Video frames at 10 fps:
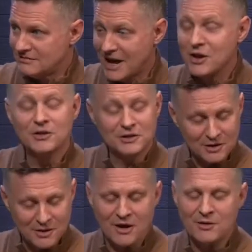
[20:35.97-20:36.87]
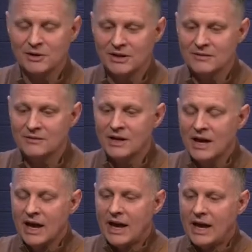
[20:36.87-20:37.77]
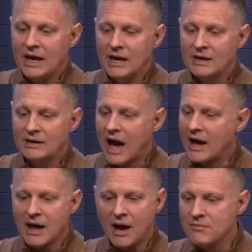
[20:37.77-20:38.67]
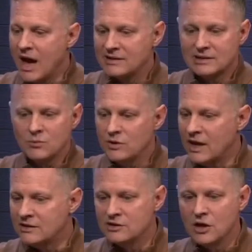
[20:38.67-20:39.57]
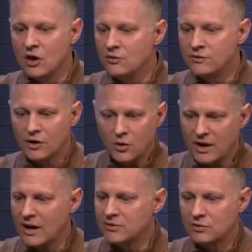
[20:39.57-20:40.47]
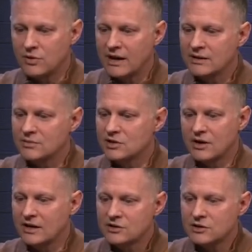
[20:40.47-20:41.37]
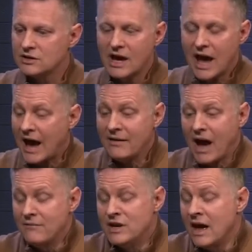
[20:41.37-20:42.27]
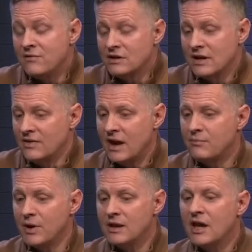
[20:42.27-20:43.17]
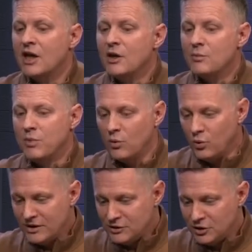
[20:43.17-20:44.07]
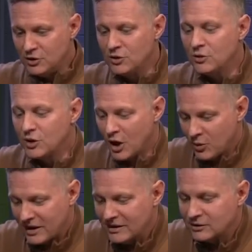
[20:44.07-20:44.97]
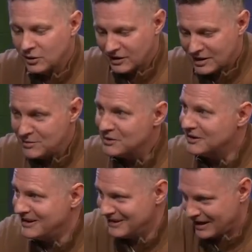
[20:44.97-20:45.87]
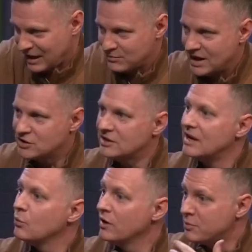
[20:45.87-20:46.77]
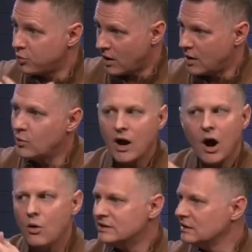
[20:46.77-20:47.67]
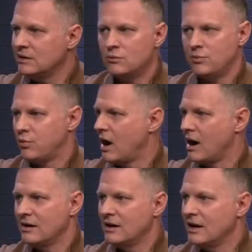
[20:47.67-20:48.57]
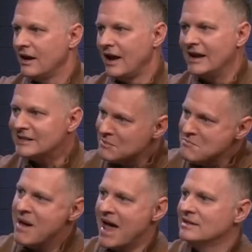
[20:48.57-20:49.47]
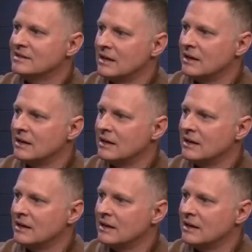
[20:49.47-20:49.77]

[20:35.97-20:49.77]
Sure. I know this is going to be hard to believe. Sure. And I, I'm not someone that's known for going up to random strangers. I, I've never done that, but but we do go into our community, like I yes. mentioned, with prayer. We always lead with prayer. Yes. And it's amazing.